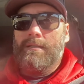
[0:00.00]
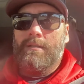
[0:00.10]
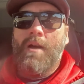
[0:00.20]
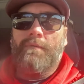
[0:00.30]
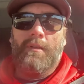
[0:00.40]

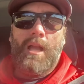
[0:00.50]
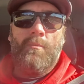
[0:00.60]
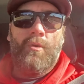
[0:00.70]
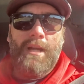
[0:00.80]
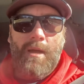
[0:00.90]
offer a lot
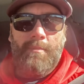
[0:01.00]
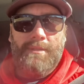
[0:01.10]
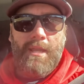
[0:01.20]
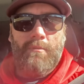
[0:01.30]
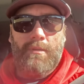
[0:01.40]
more now.
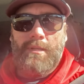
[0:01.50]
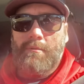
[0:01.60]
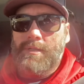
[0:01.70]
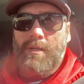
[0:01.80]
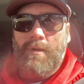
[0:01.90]
But that
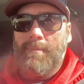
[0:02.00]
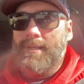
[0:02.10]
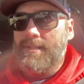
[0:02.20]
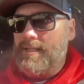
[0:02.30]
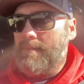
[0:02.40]
was a great
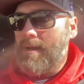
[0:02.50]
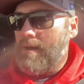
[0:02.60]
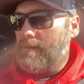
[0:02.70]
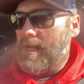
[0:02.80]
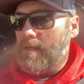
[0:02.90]
place to get
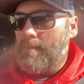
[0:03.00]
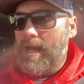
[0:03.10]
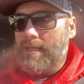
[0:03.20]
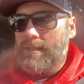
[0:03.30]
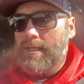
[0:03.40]
Microtech
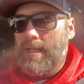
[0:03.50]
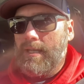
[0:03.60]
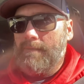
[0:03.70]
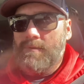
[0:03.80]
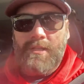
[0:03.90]
back in the
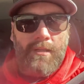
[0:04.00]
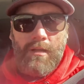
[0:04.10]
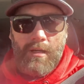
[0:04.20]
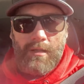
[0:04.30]
day. Still are,